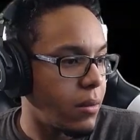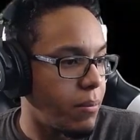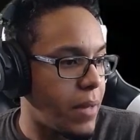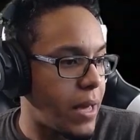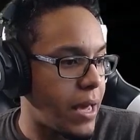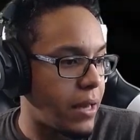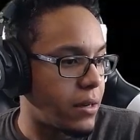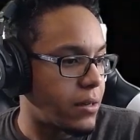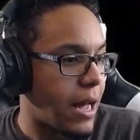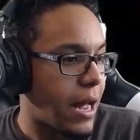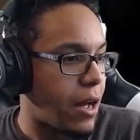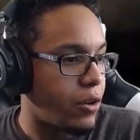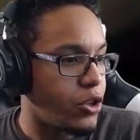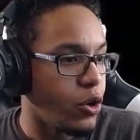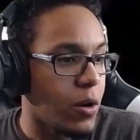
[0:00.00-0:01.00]
Man,
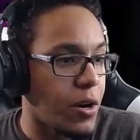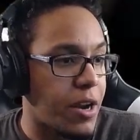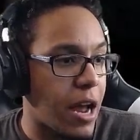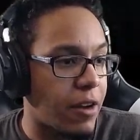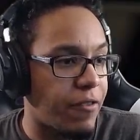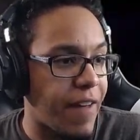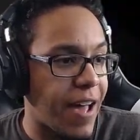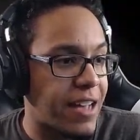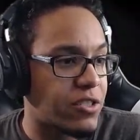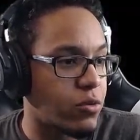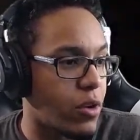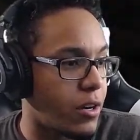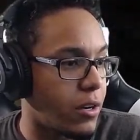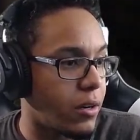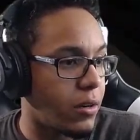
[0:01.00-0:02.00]
Kyle, you are not a fast
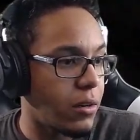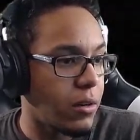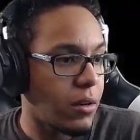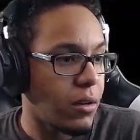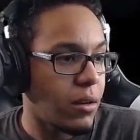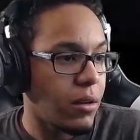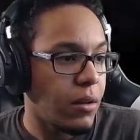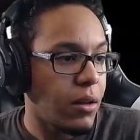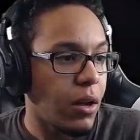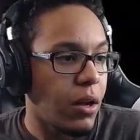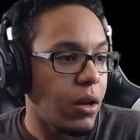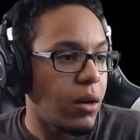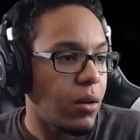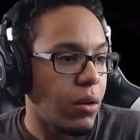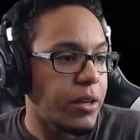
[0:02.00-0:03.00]
runner.
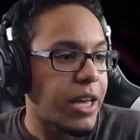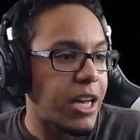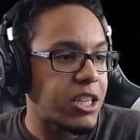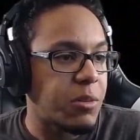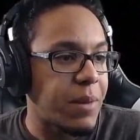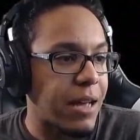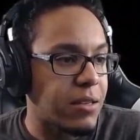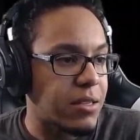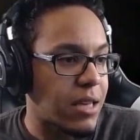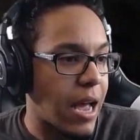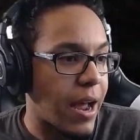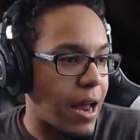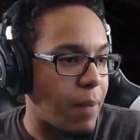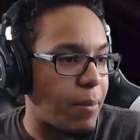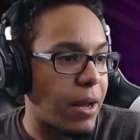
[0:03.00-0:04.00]
Catch me
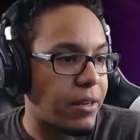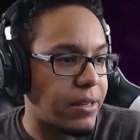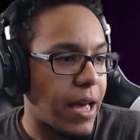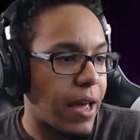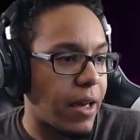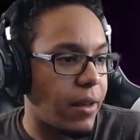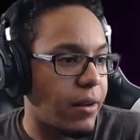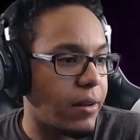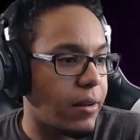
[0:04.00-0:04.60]
outside. How about that?